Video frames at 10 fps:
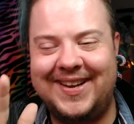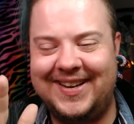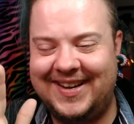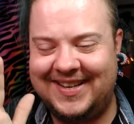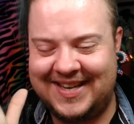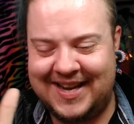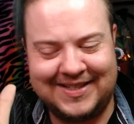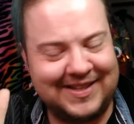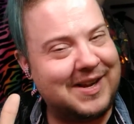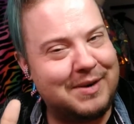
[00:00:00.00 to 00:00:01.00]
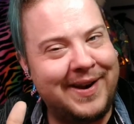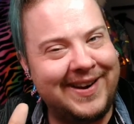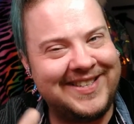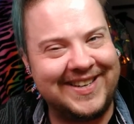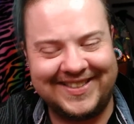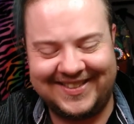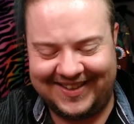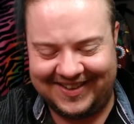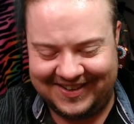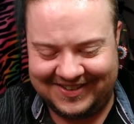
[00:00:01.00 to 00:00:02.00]
and it takes a lot of
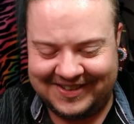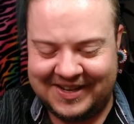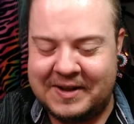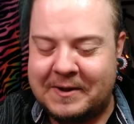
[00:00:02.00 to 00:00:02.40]
patience, you know?